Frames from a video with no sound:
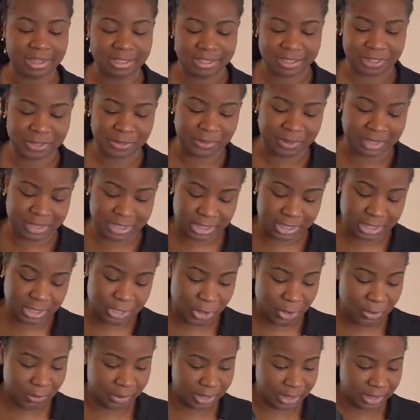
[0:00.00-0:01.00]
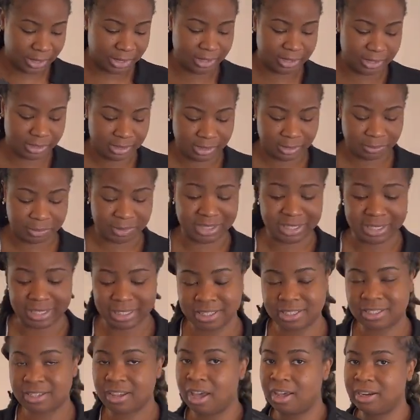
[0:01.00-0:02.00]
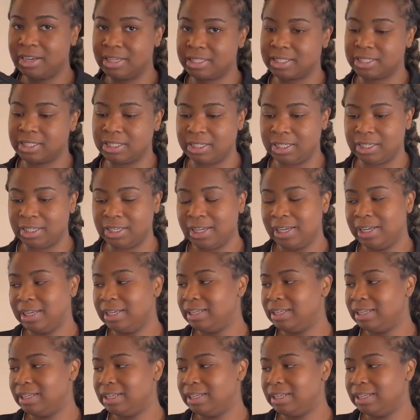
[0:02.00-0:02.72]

so this is going because honestly,